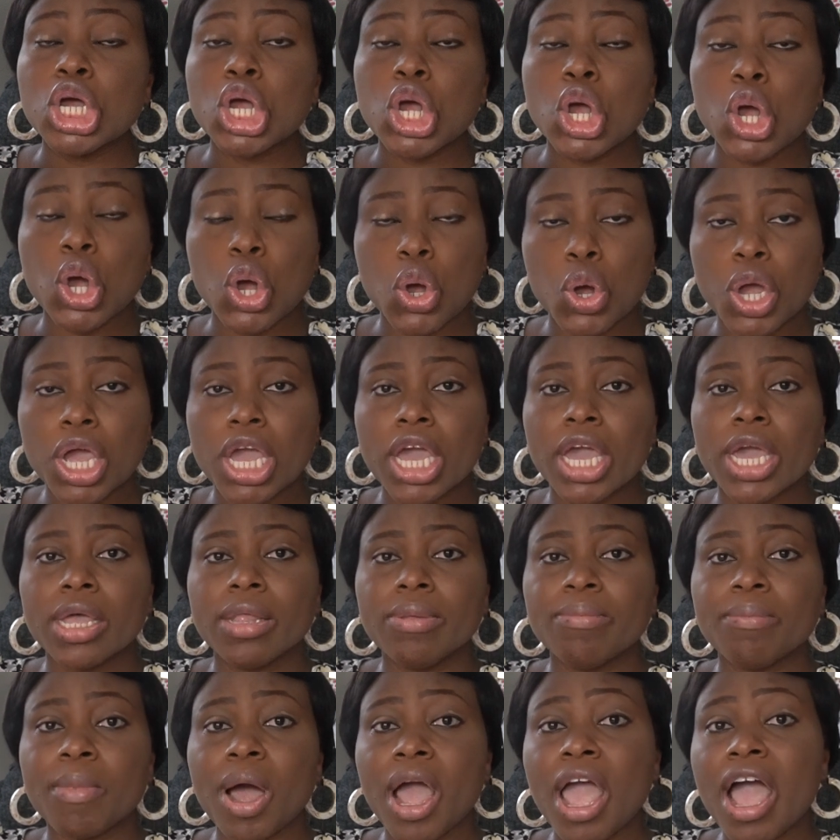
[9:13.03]

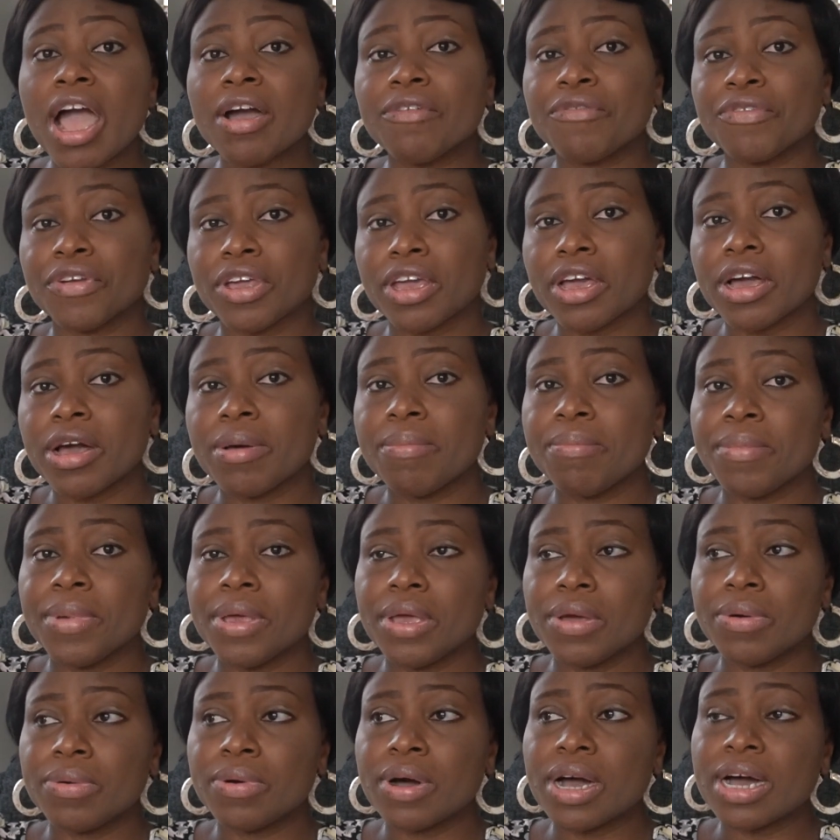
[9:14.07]
cooking my African
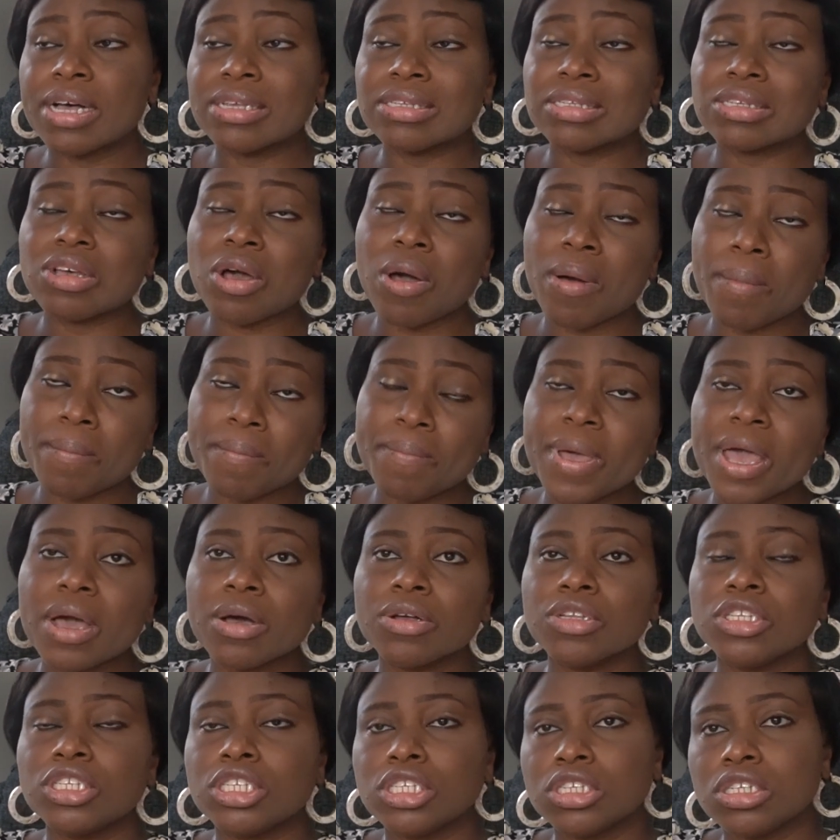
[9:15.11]
meal as
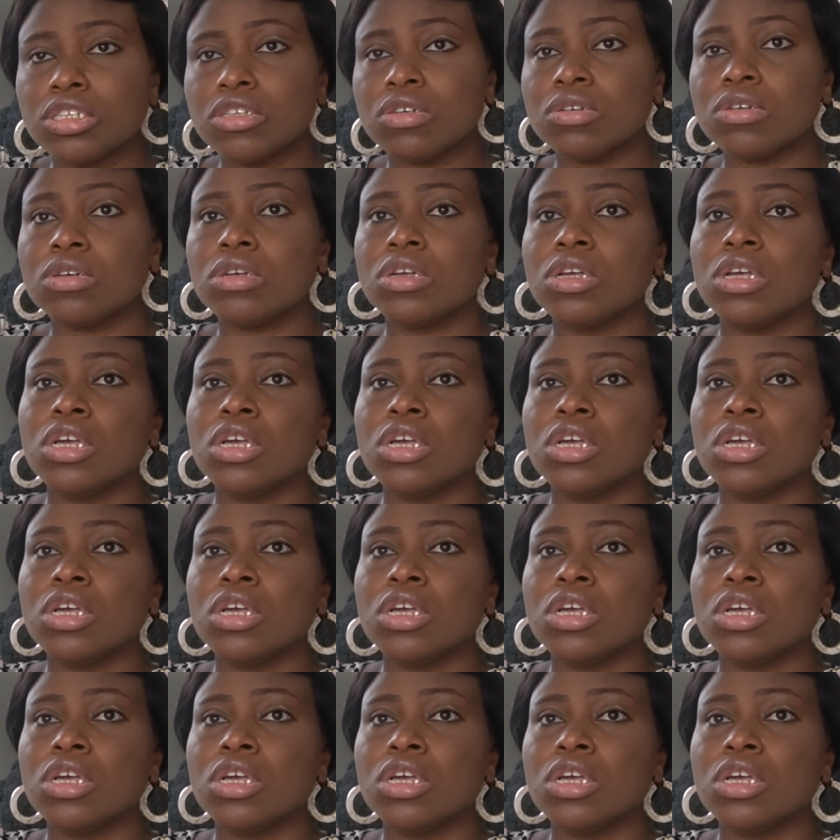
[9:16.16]
compared to